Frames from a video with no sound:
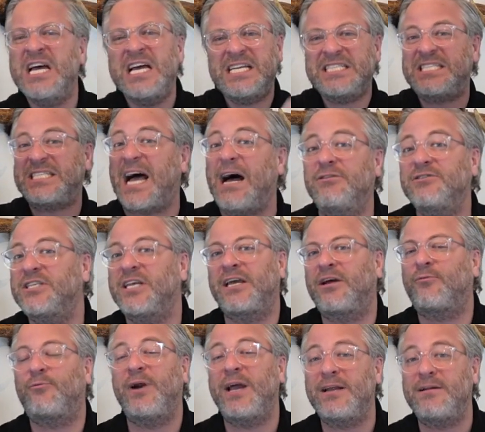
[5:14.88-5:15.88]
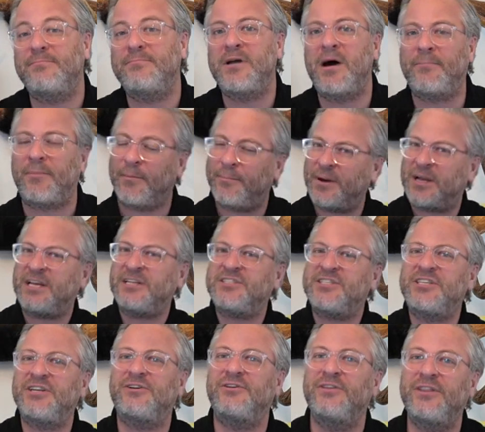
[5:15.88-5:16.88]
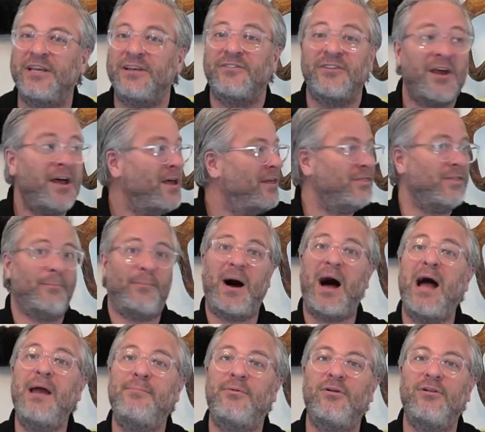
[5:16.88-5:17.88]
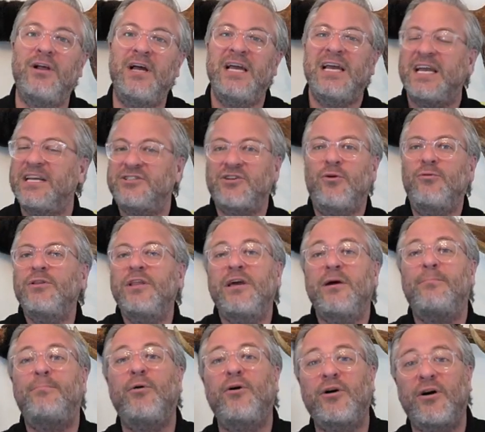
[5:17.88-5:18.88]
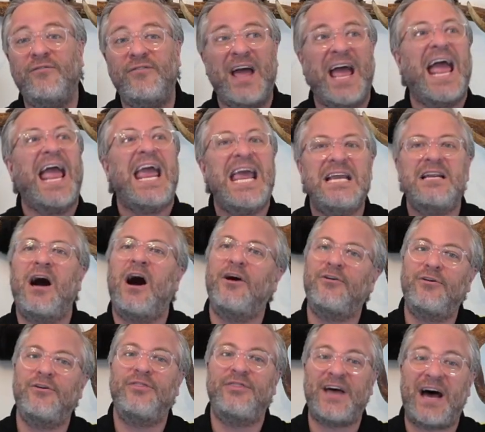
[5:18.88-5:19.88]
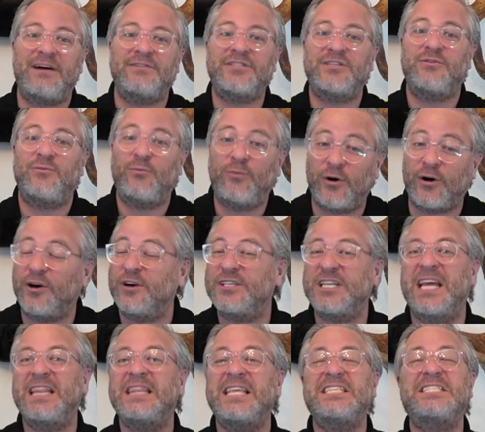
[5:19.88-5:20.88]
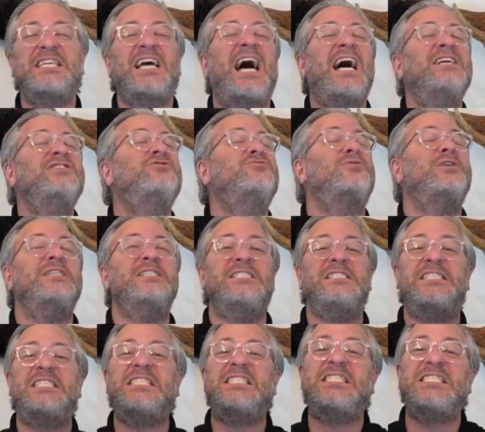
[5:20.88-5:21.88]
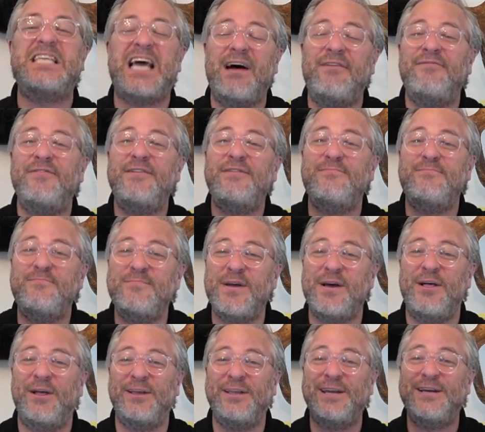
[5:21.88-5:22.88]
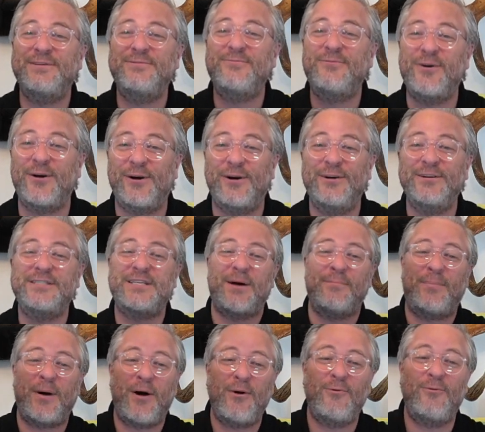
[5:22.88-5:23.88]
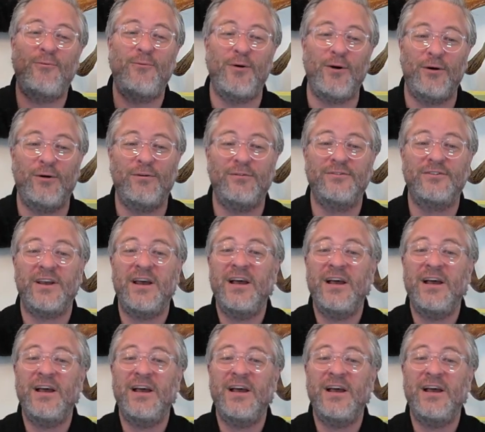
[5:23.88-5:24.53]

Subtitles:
sounds like a random number, but consider this. The Bible is only a book of 800,000 words, and this guy's written 7 million words about wolves.